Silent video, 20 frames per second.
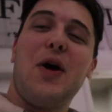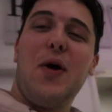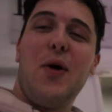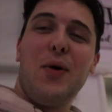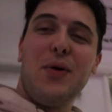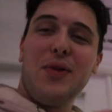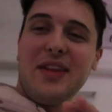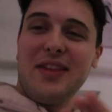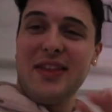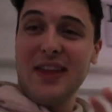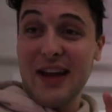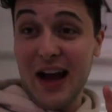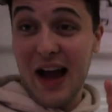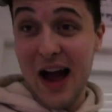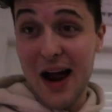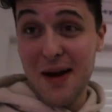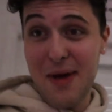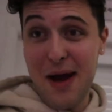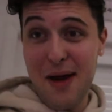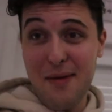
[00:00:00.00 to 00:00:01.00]
The only thing
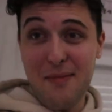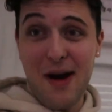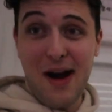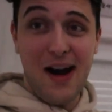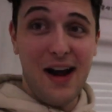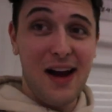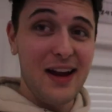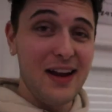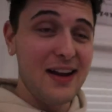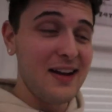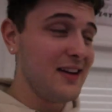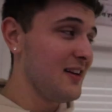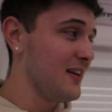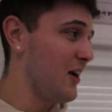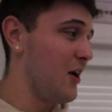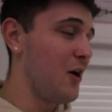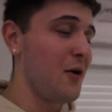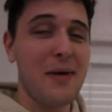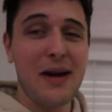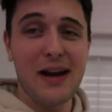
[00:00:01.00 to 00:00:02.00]
on my right, mind.
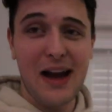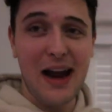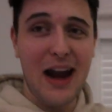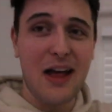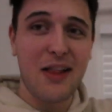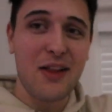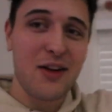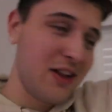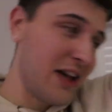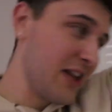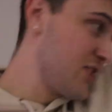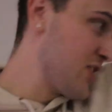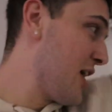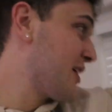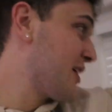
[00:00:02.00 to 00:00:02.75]
Oh my god, I look like.